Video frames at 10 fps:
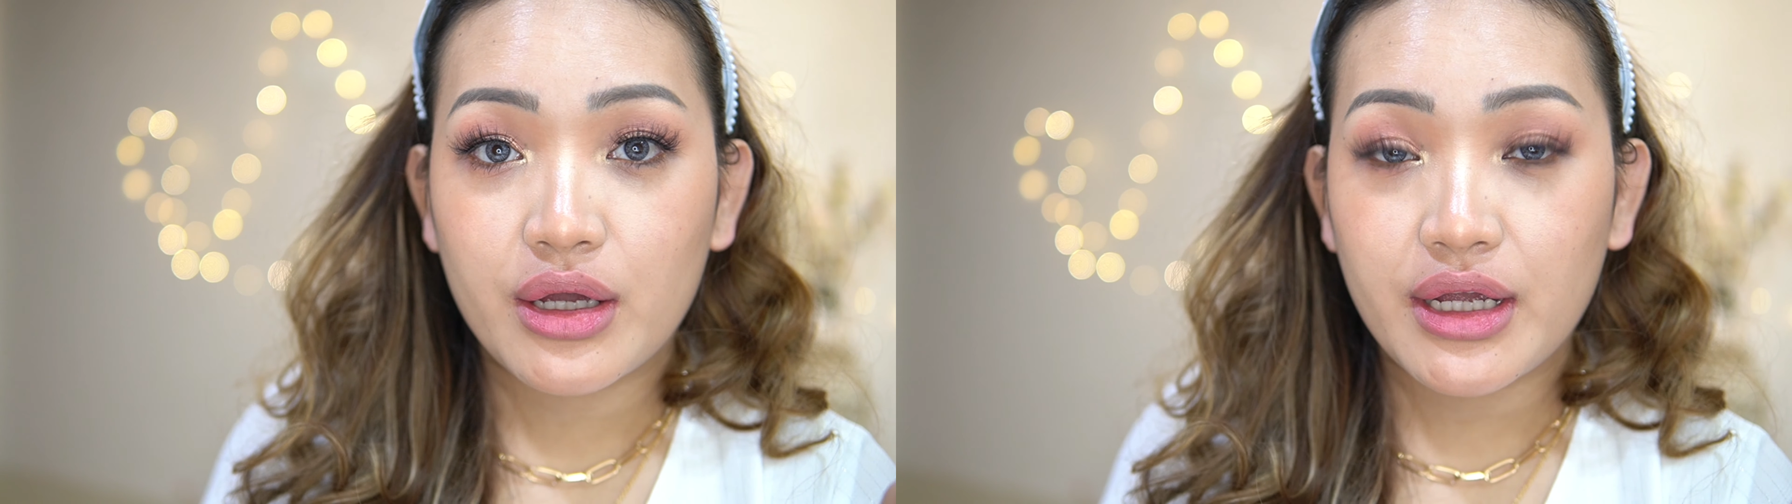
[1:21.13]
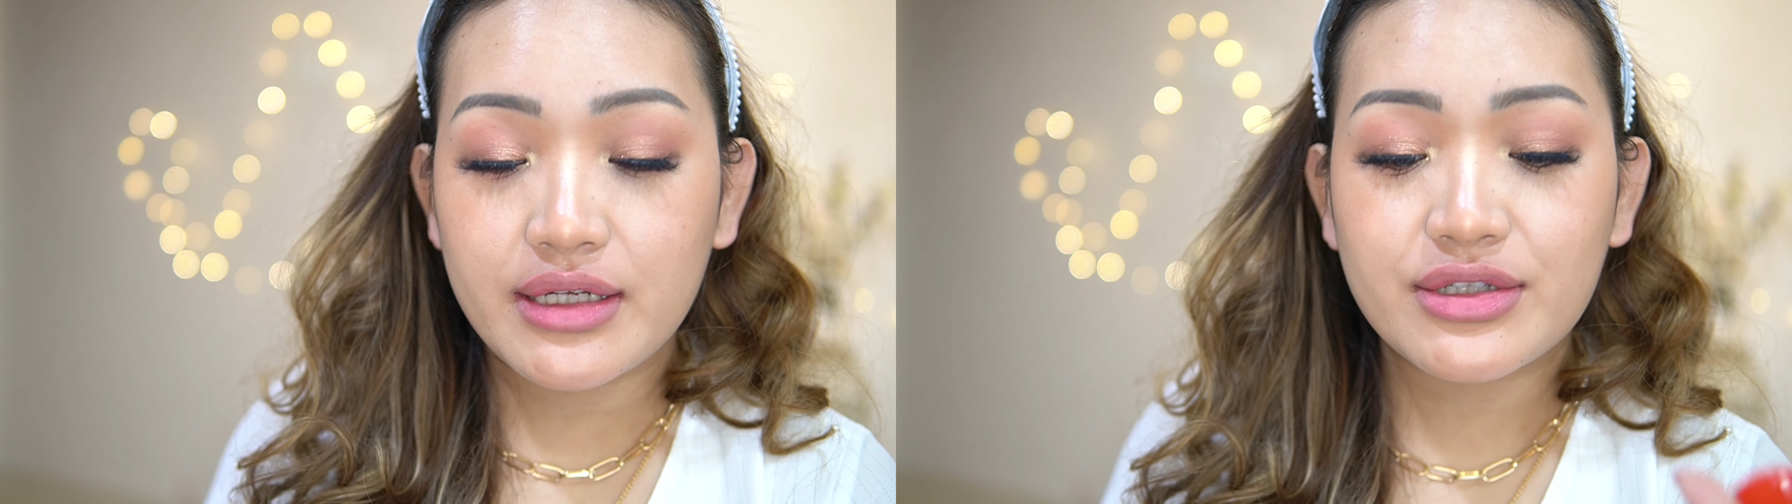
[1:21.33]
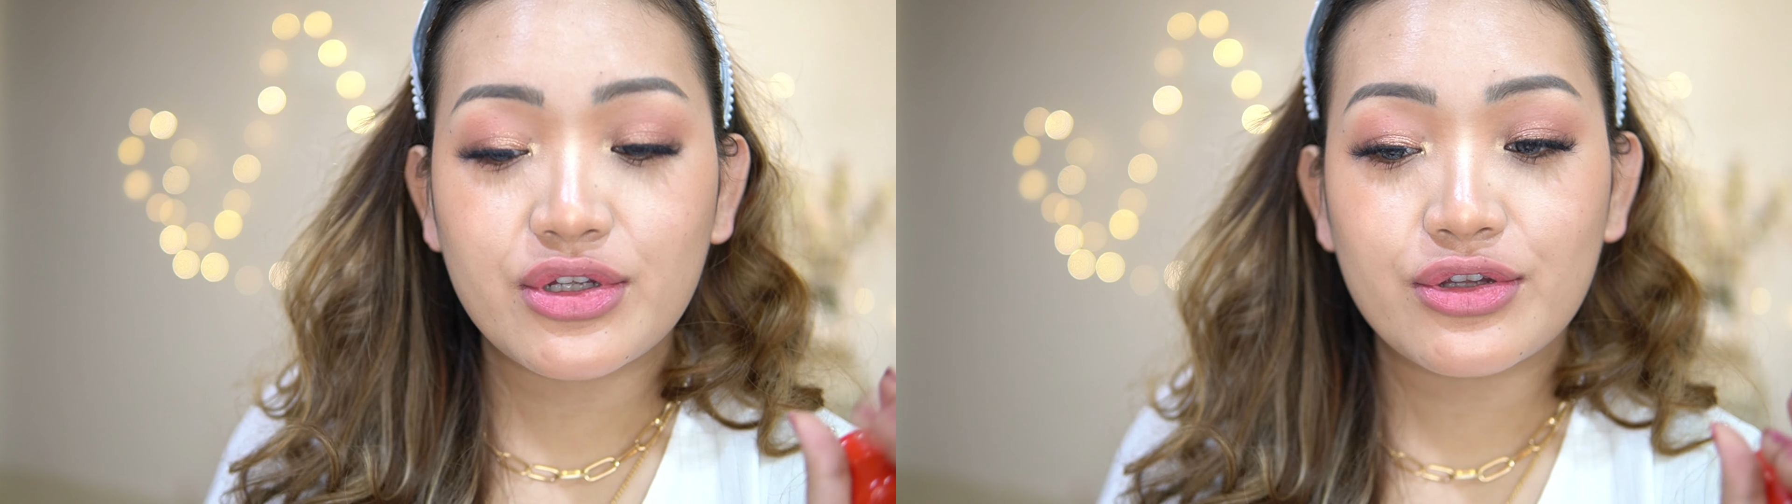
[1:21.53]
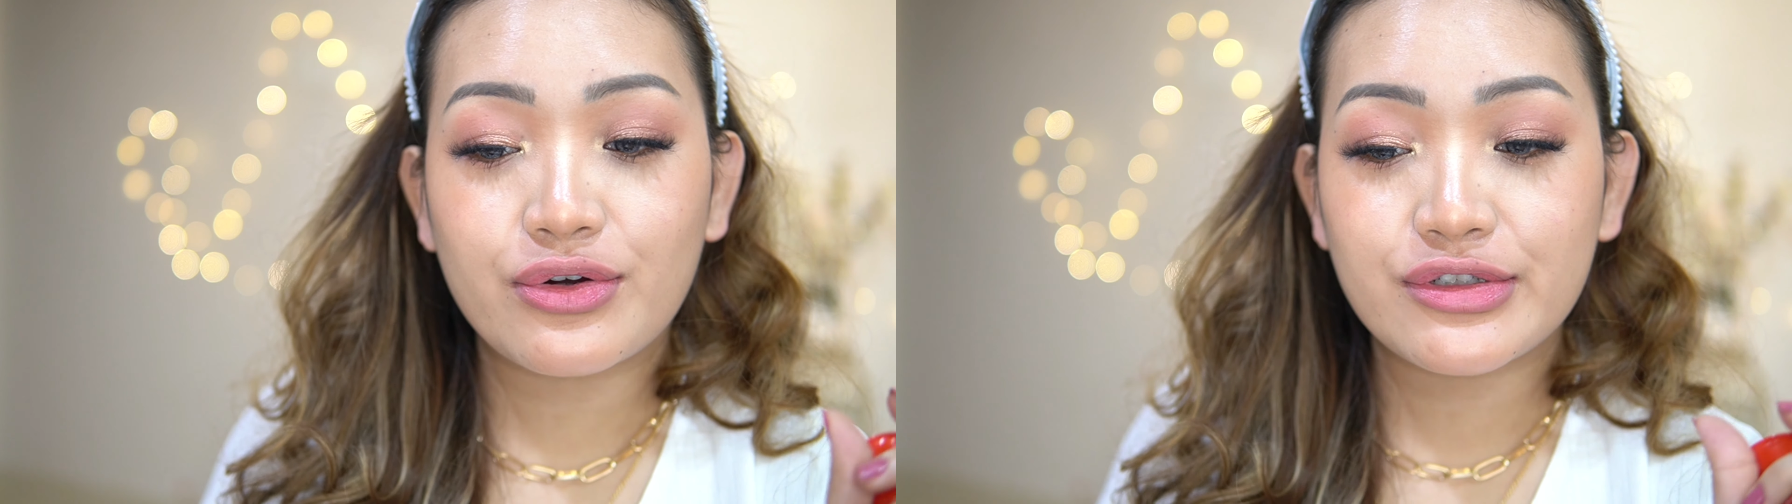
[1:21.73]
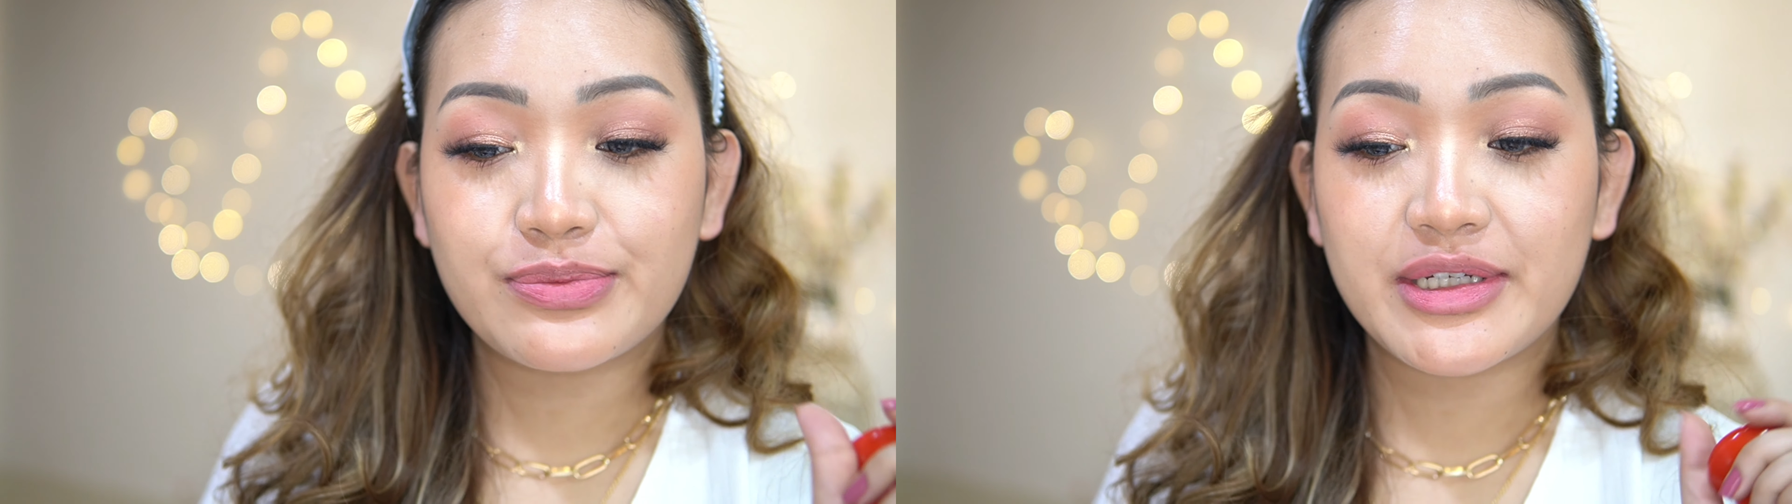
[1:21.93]
It is not
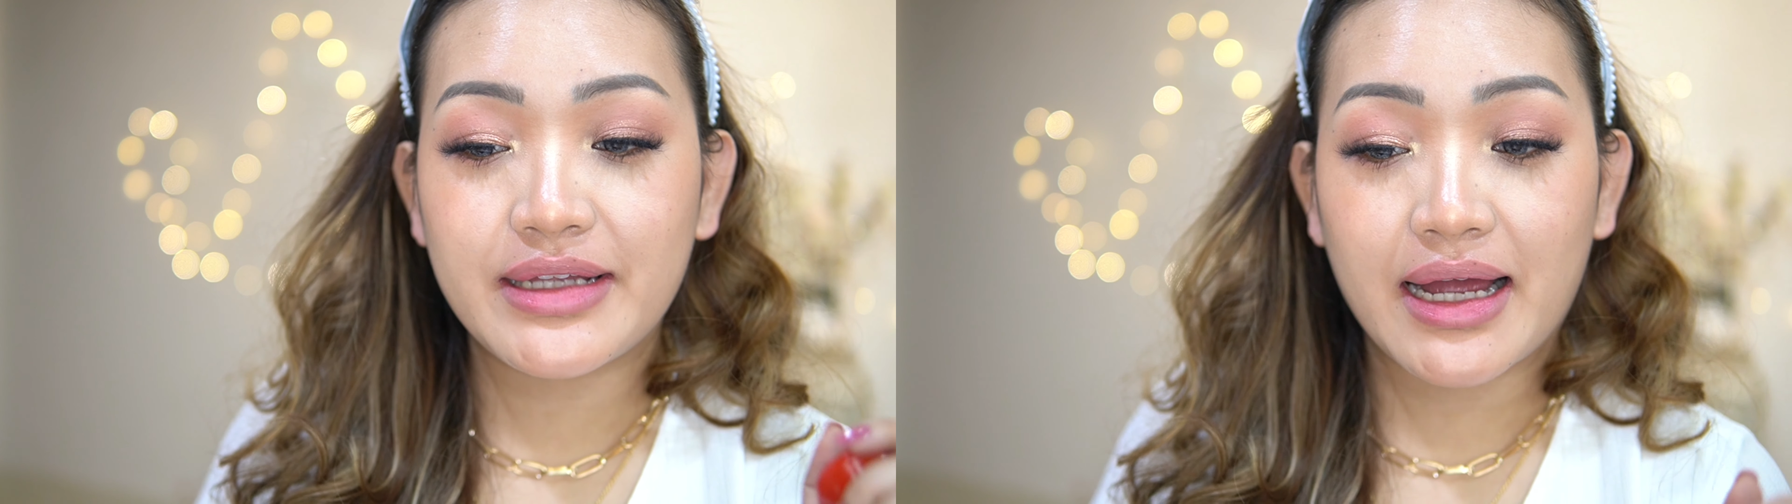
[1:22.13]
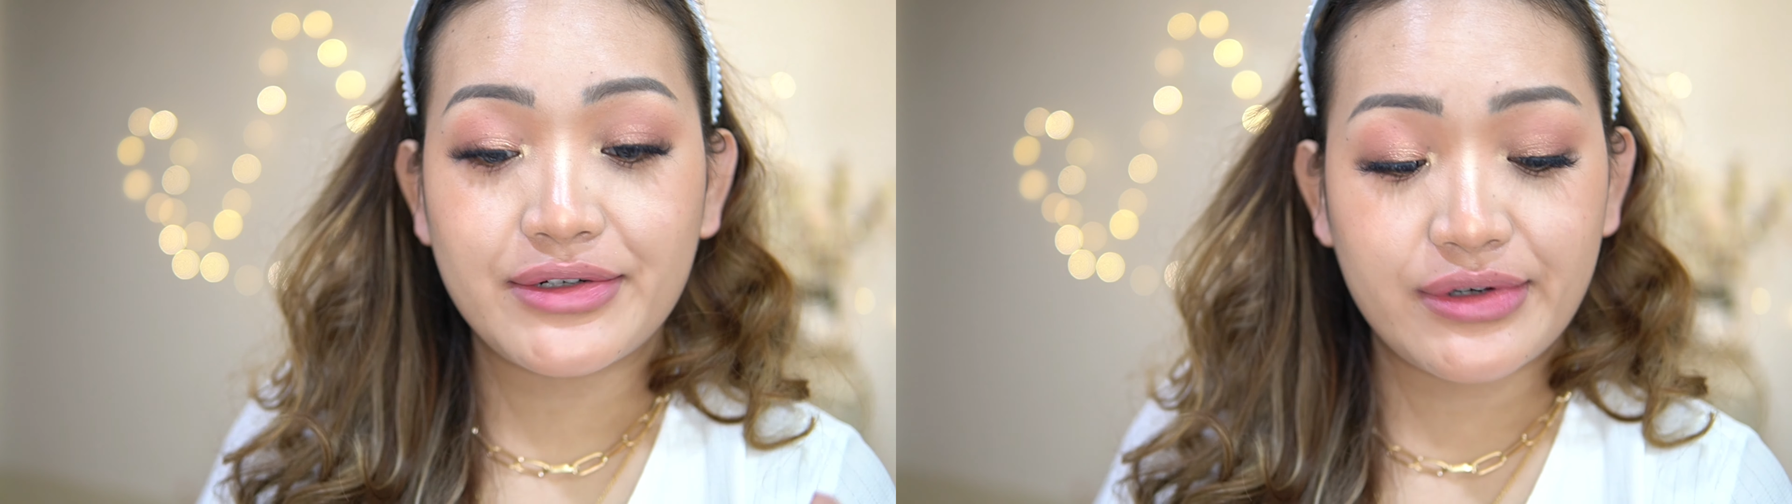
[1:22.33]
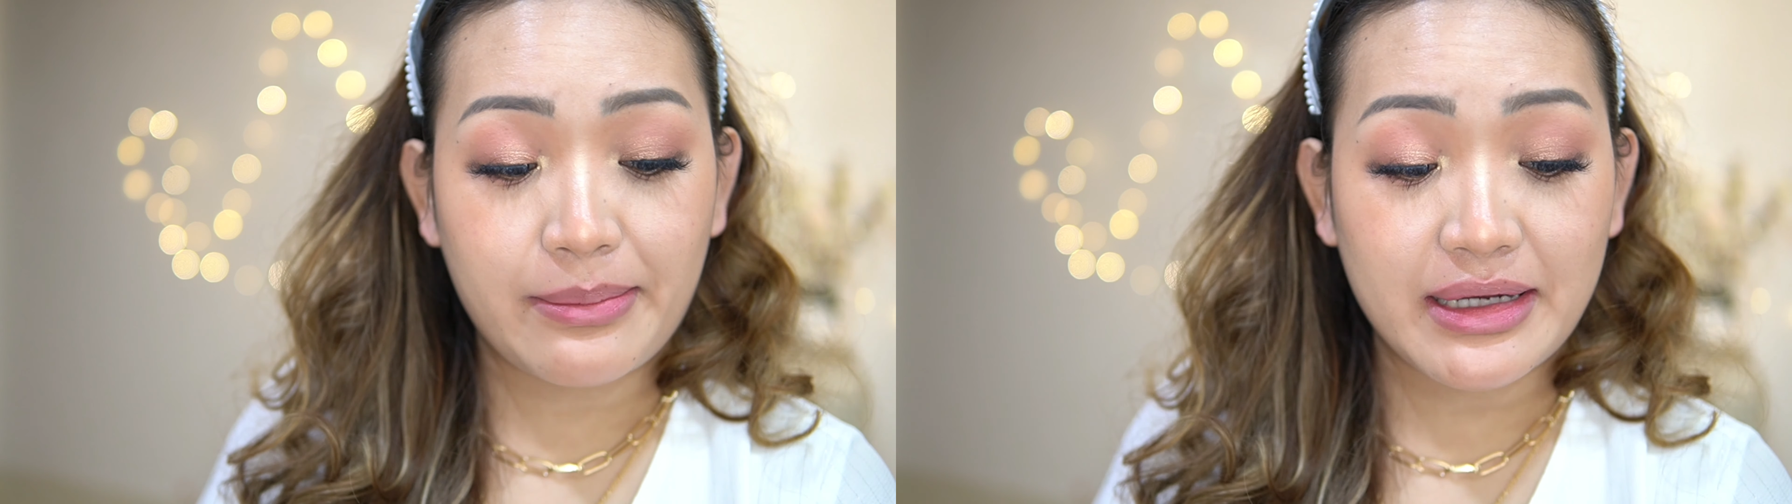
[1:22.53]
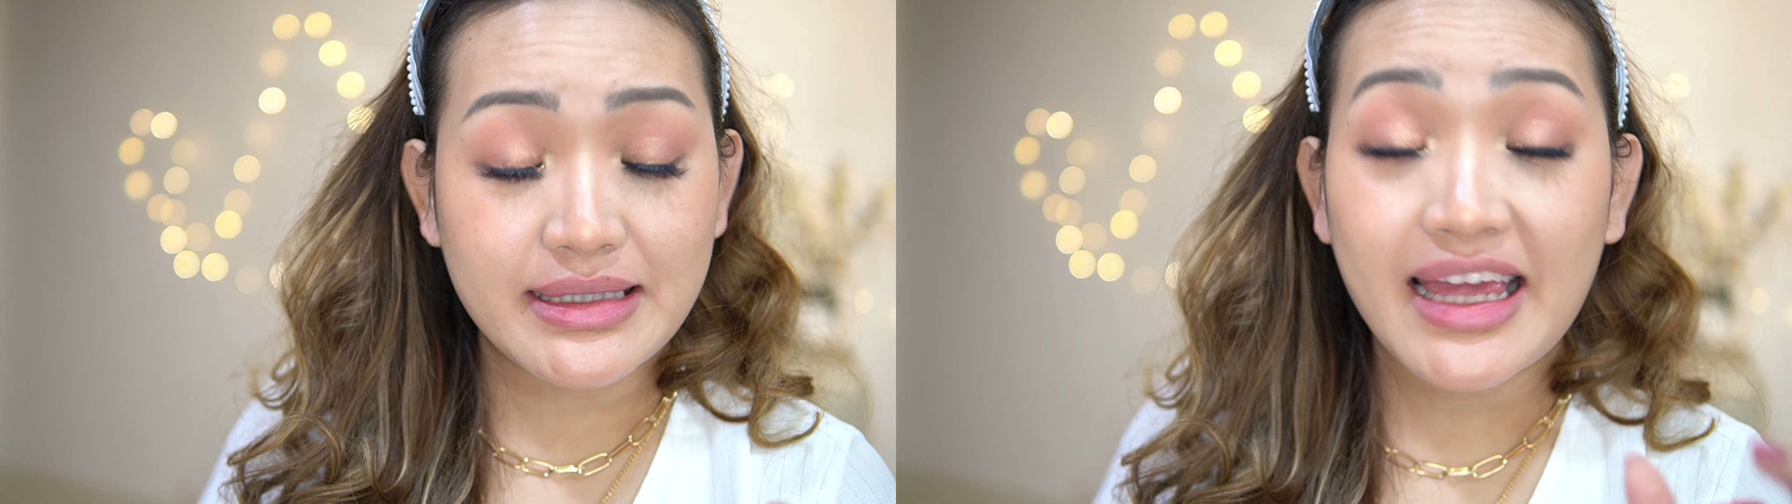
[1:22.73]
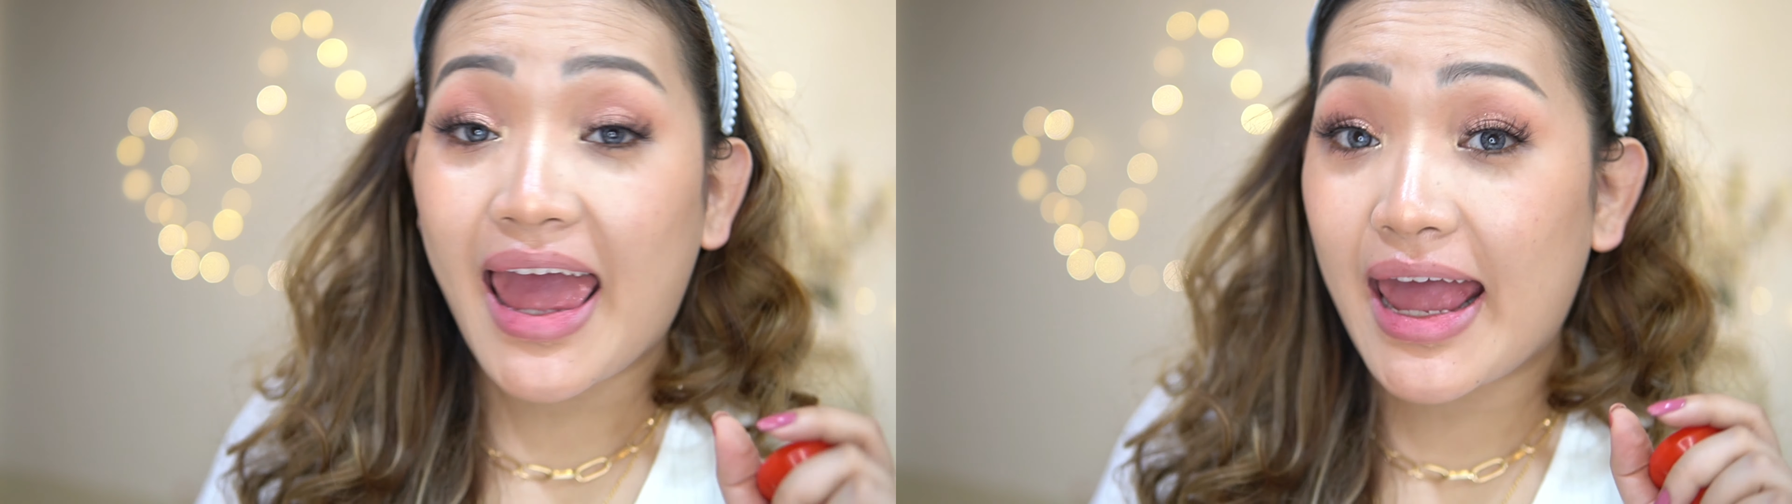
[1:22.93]
going to be that dramatic,